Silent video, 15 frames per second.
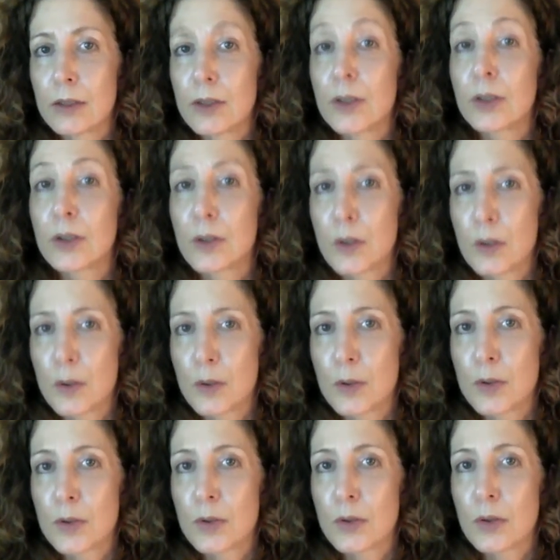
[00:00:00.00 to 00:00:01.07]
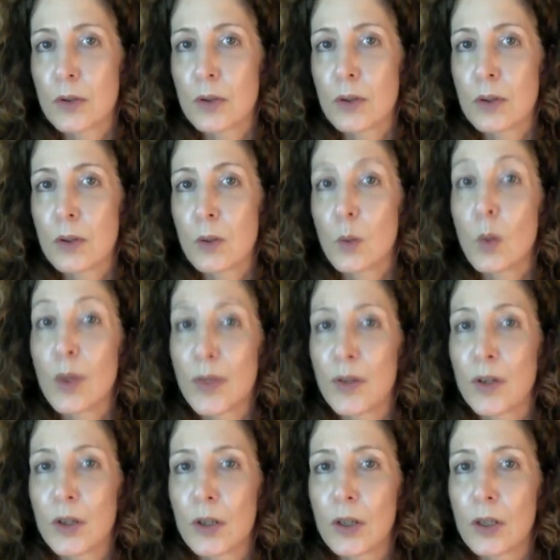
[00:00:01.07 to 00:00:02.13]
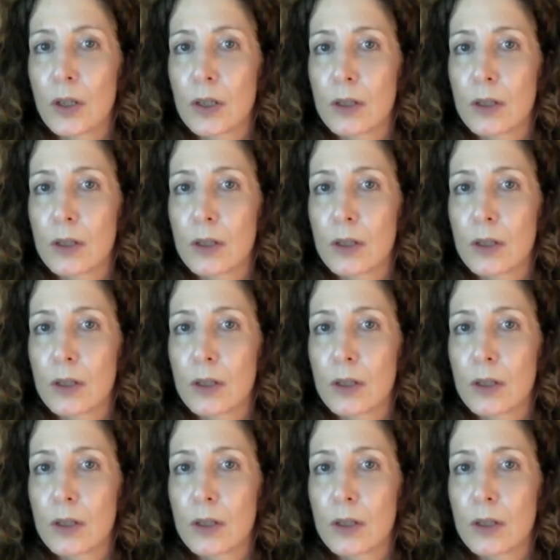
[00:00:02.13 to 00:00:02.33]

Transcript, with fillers: took those with her.